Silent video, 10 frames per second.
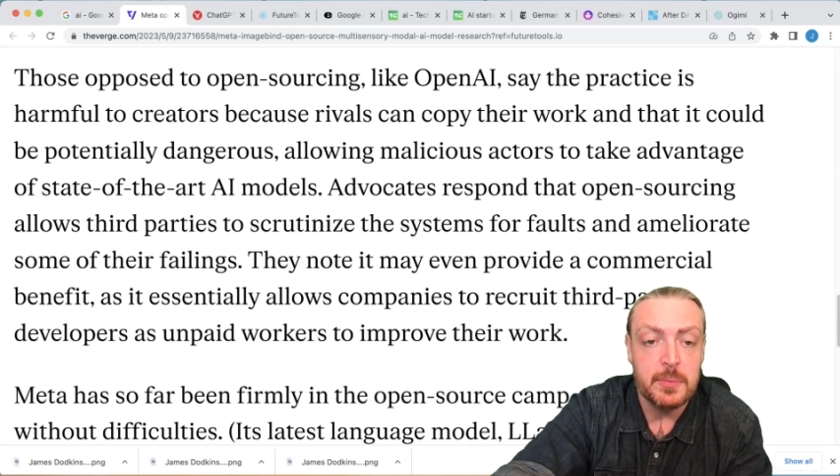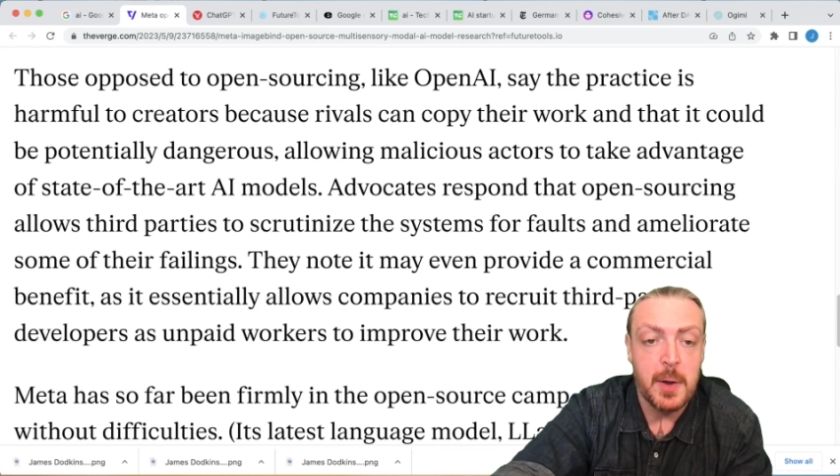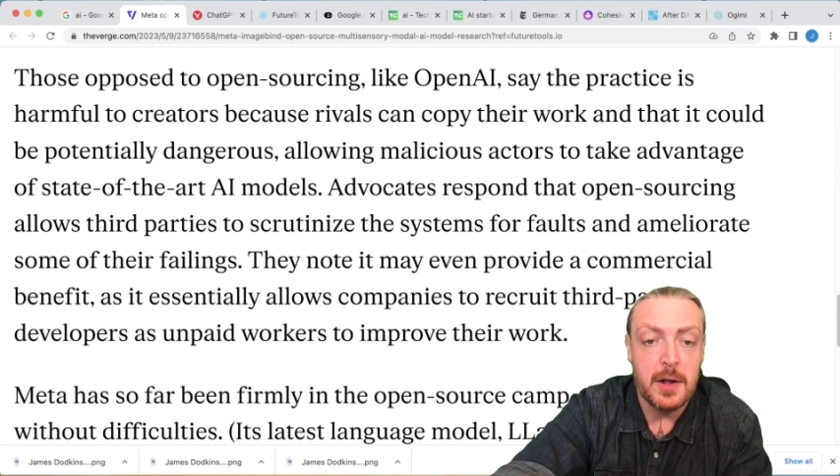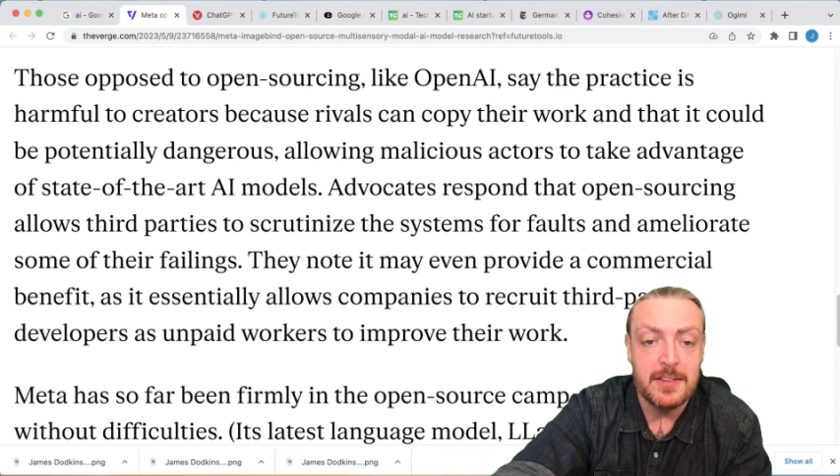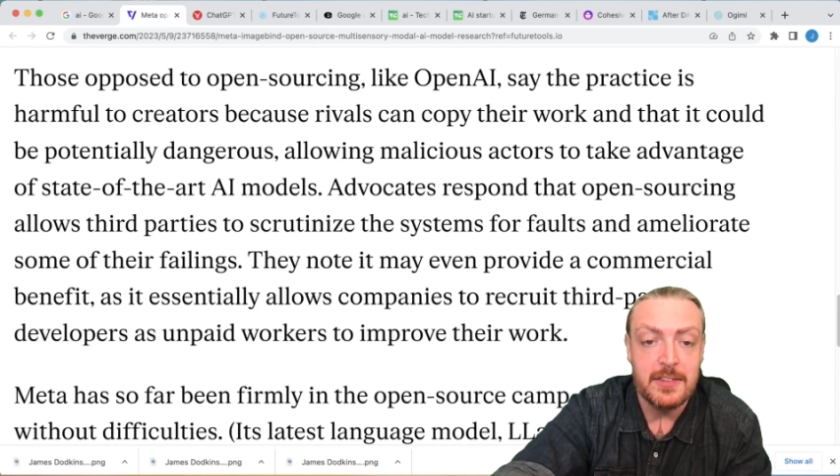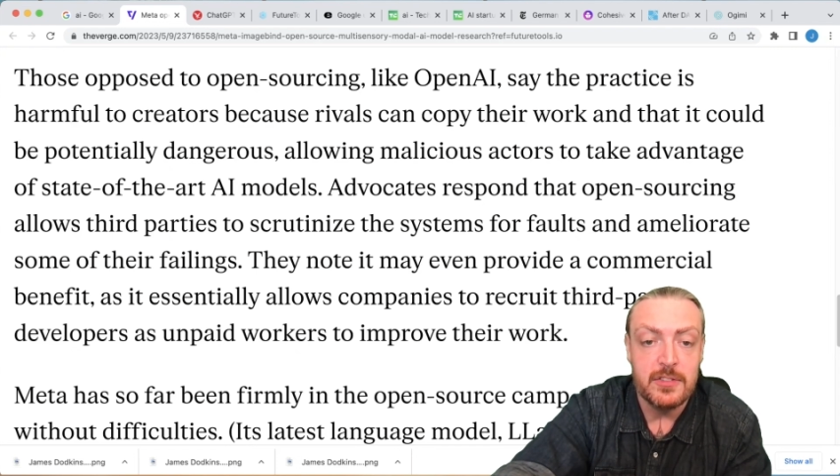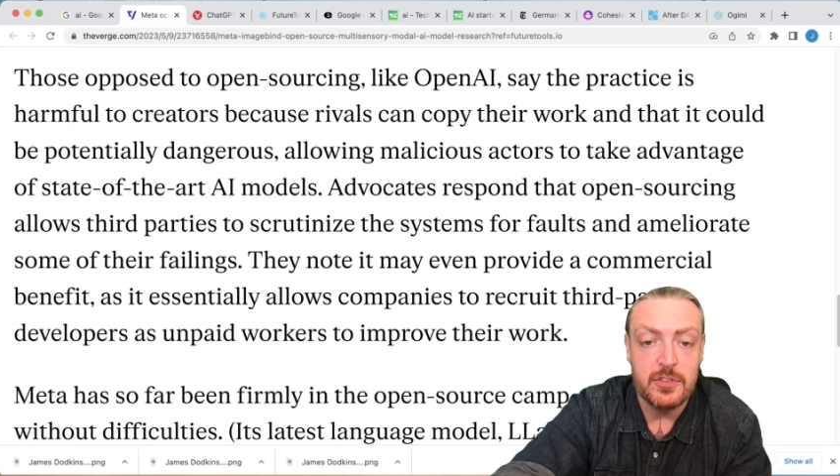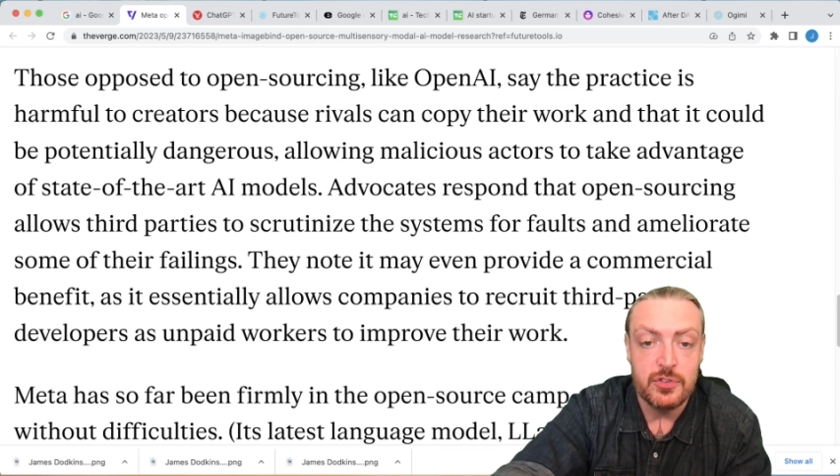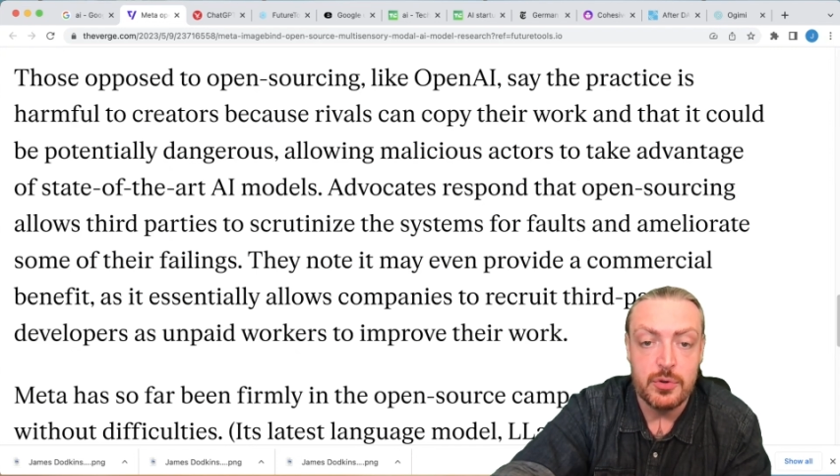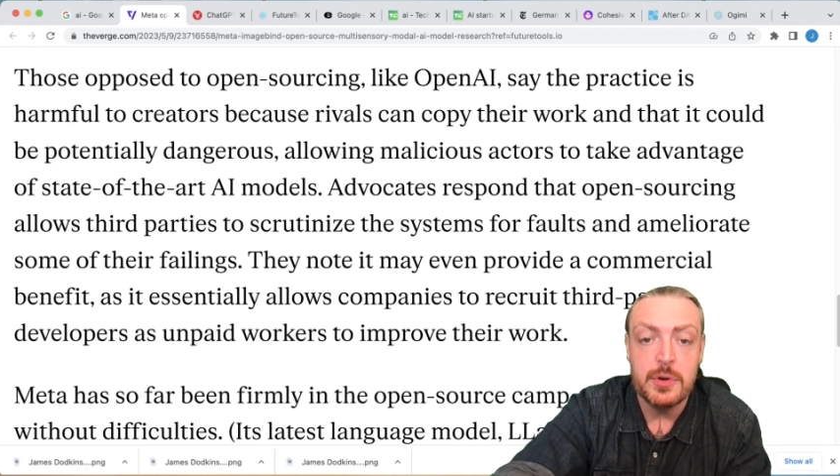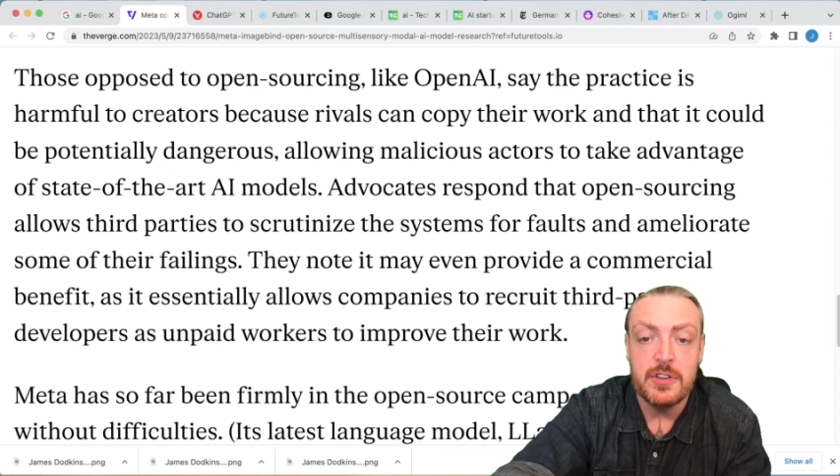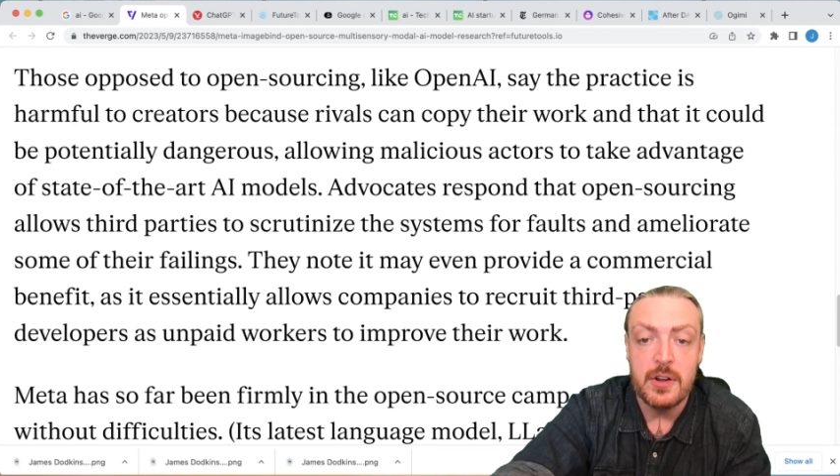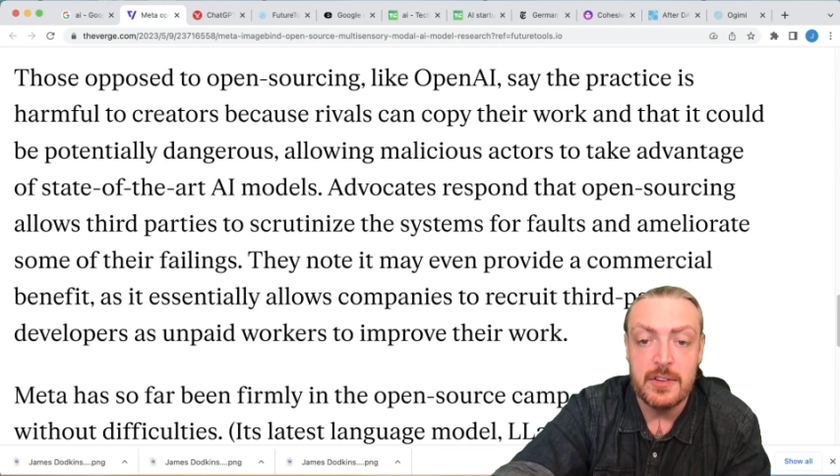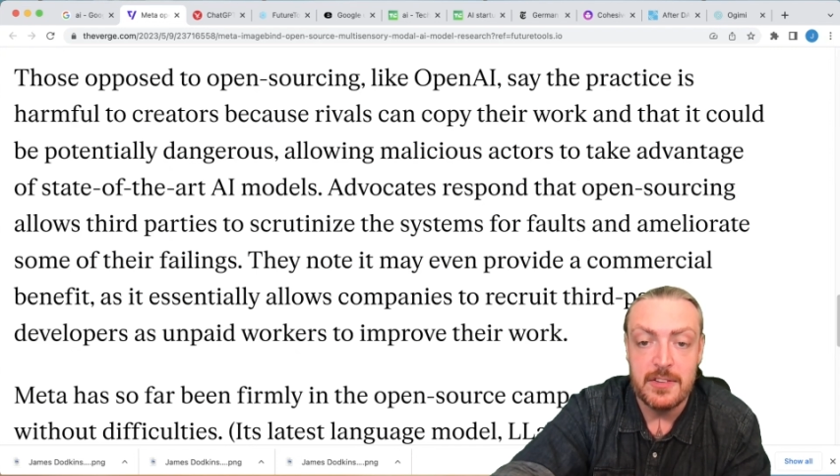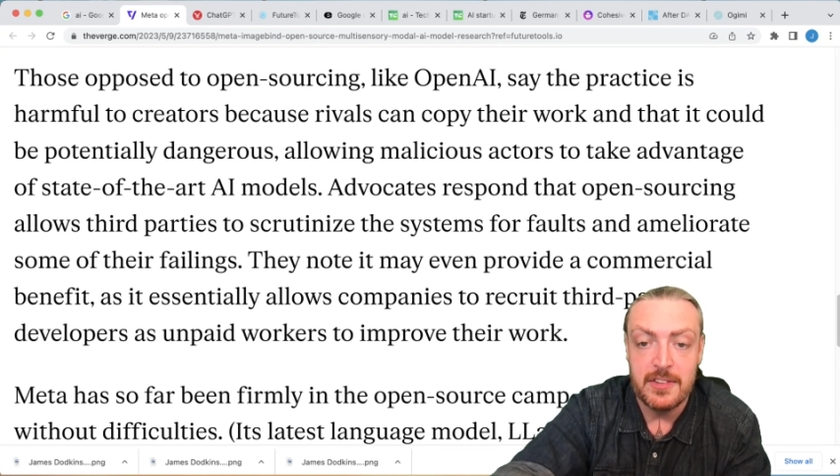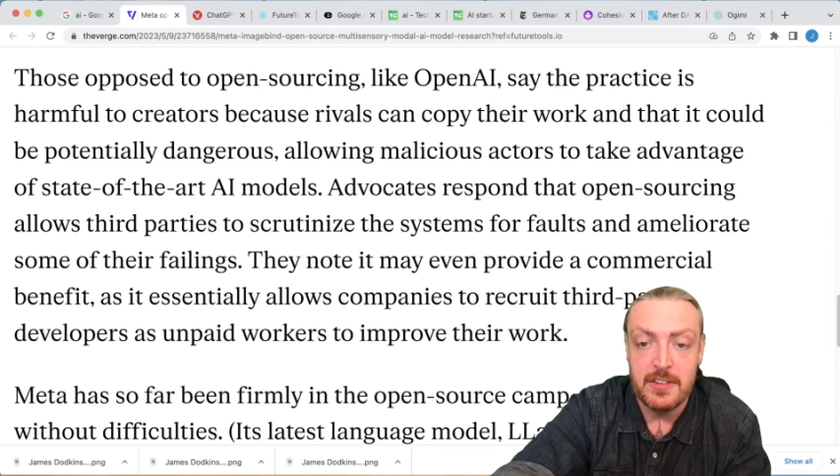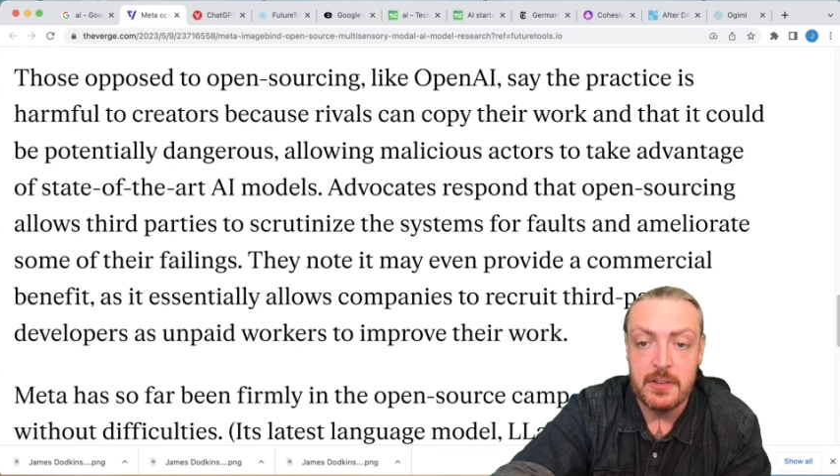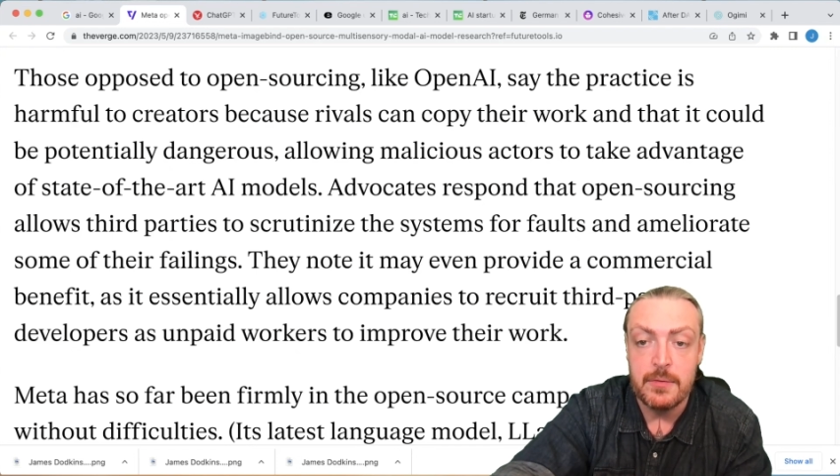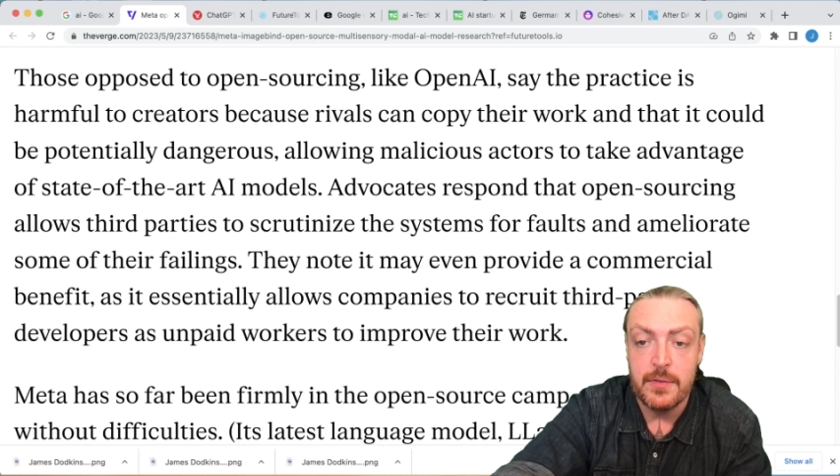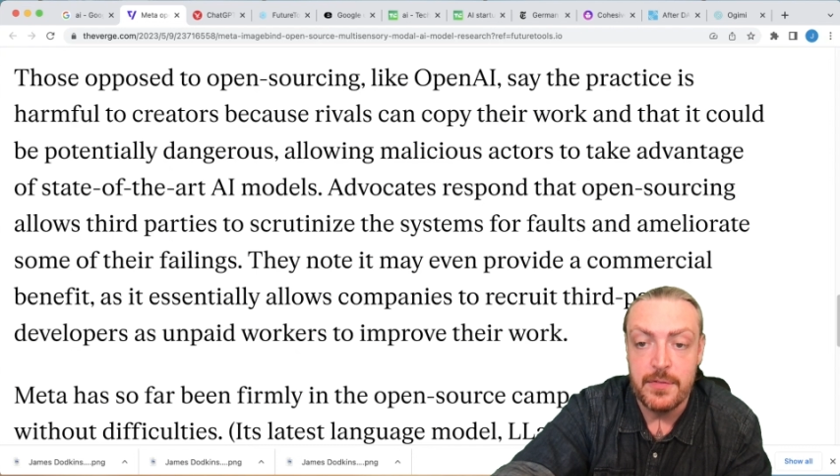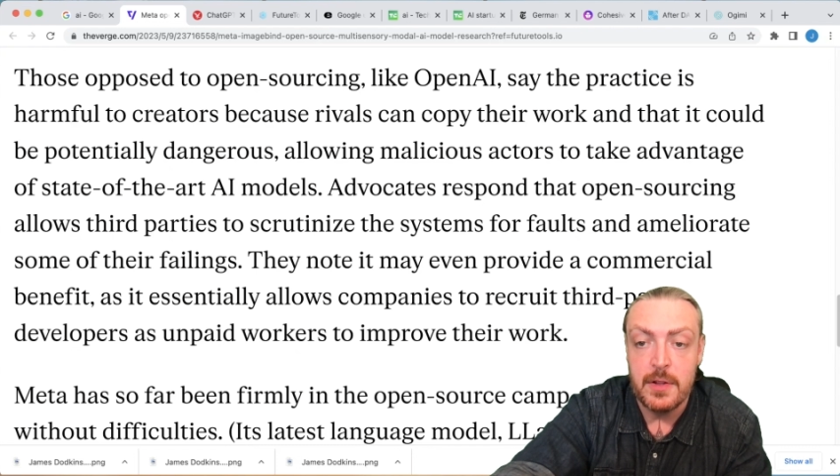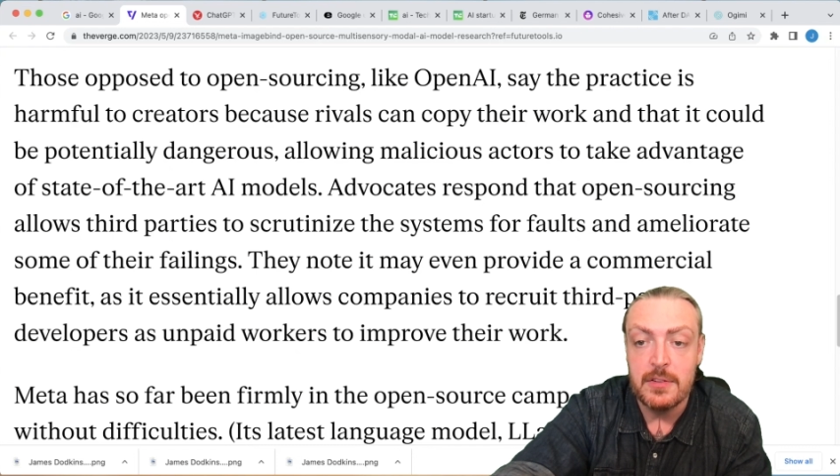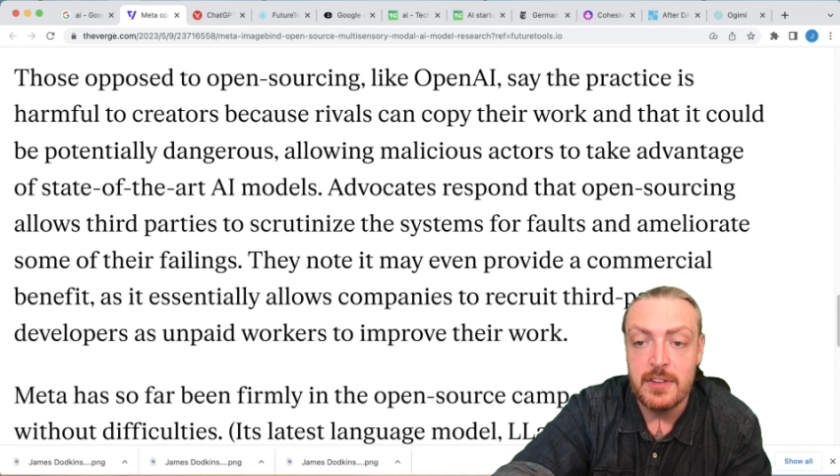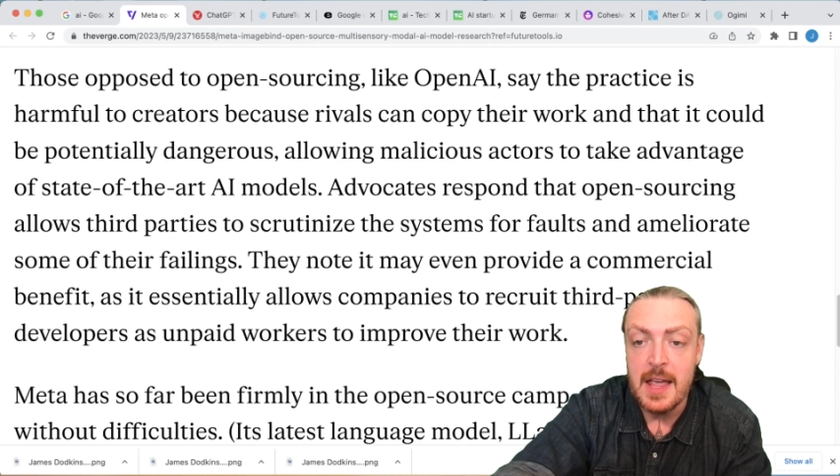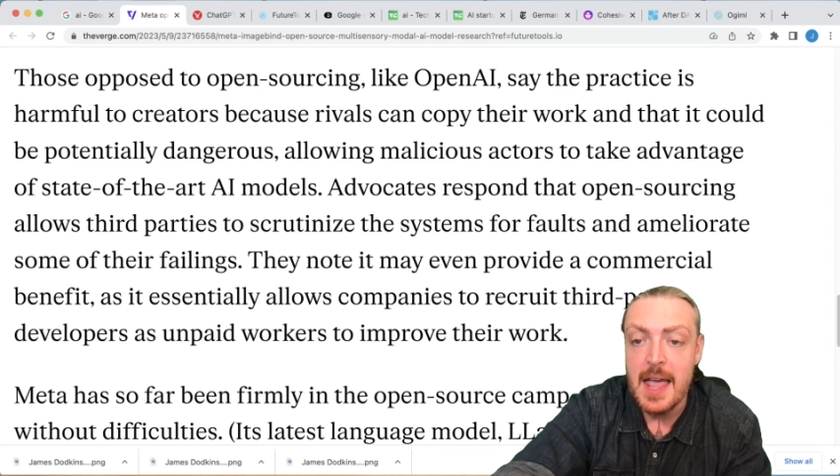parties to scrutinise the system for faults